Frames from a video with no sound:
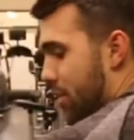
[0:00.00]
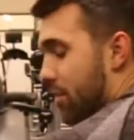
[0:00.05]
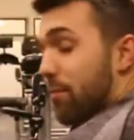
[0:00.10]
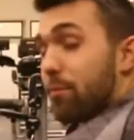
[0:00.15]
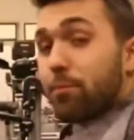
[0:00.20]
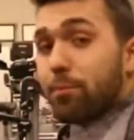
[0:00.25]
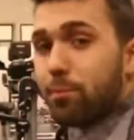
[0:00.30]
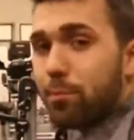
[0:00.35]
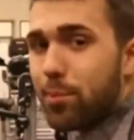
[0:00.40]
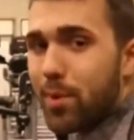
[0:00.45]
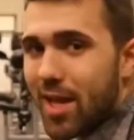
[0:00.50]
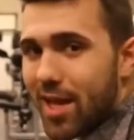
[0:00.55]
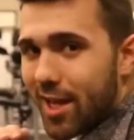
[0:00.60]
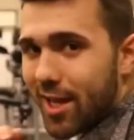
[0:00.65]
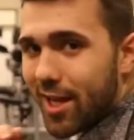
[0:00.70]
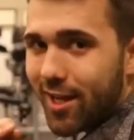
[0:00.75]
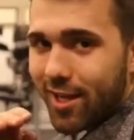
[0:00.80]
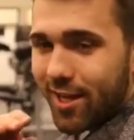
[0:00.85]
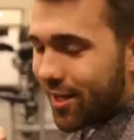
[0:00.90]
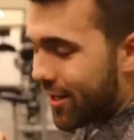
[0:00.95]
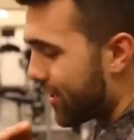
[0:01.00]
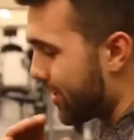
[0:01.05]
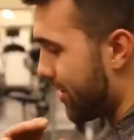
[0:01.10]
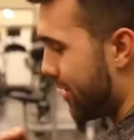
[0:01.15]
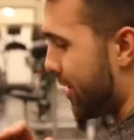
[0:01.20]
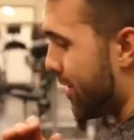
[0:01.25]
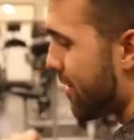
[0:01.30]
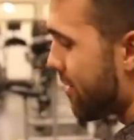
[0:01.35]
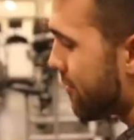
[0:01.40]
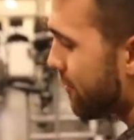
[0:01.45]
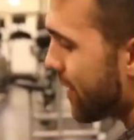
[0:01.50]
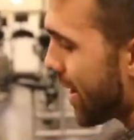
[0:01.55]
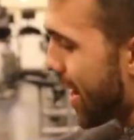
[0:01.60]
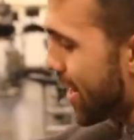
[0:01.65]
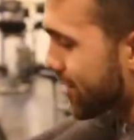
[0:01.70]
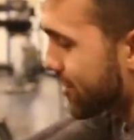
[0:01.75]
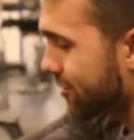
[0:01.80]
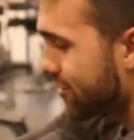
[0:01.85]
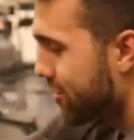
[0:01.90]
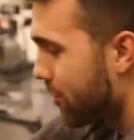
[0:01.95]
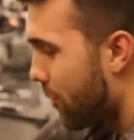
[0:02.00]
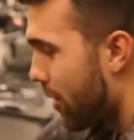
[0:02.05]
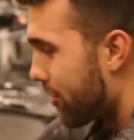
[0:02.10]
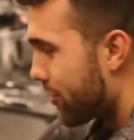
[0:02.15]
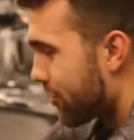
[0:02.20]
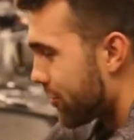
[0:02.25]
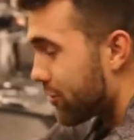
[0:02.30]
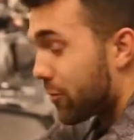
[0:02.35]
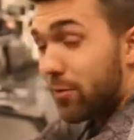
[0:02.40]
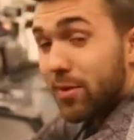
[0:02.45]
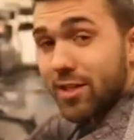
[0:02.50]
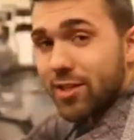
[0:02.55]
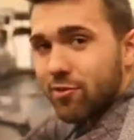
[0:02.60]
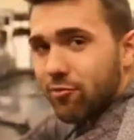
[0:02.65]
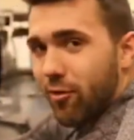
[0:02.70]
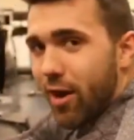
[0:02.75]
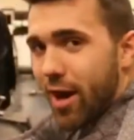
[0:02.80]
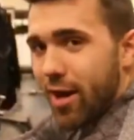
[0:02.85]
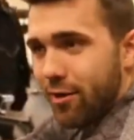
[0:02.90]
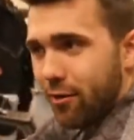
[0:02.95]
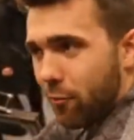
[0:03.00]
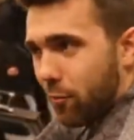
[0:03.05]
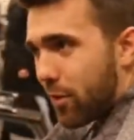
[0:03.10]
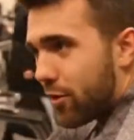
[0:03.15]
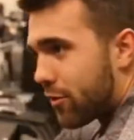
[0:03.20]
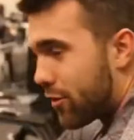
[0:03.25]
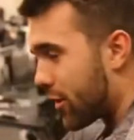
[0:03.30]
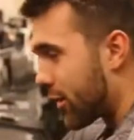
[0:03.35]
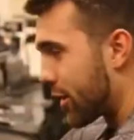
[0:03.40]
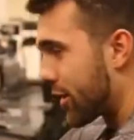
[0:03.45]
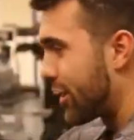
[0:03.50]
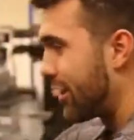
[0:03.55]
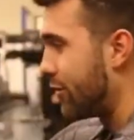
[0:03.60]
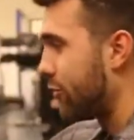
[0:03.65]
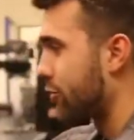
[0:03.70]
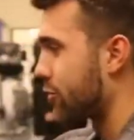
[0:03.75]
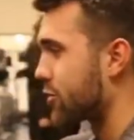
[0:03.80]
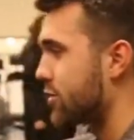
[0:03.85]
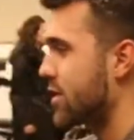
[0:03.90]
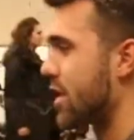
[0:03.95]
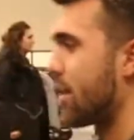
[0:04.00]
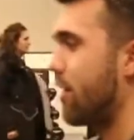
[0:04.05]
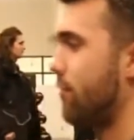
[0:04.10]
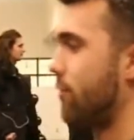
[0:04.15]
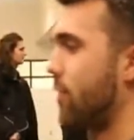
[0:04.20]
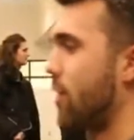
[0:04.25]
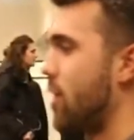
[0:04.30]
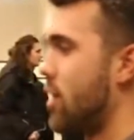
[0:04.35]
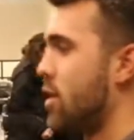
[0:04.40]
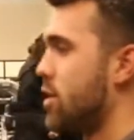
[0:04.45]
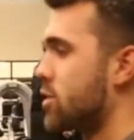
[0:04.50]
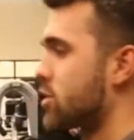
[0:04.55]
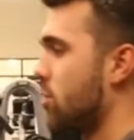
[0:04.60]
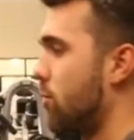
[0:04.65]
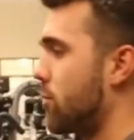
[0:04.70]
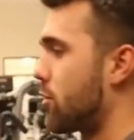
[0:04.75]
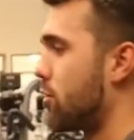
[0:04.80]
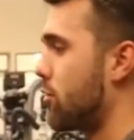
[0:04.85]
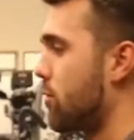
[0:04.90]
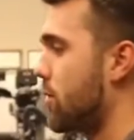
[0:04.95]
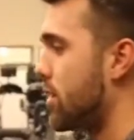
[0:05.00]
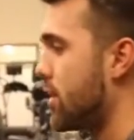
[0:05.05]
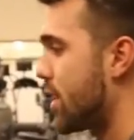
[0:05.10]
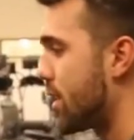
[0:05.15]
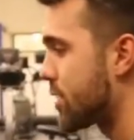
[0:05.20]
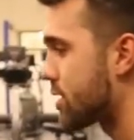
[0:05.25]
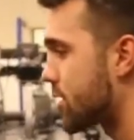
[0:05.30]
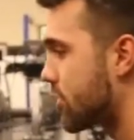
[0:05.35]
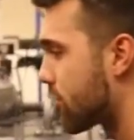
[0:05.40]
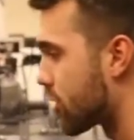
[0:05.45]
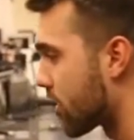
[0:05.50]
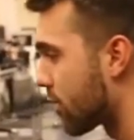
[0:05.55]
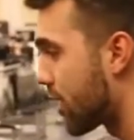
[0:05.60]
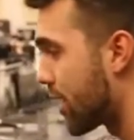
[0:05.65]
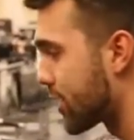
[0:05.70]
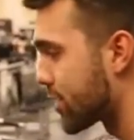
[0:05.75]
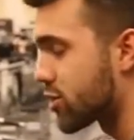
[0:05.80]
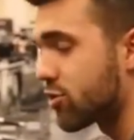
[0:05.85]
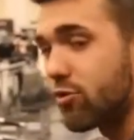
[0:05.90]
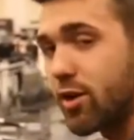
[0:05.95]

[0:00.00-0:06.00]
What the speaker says: to be the big factor to whether you're doing this right or whether you're going to kill yourself. So when you're doing this, you're going to let it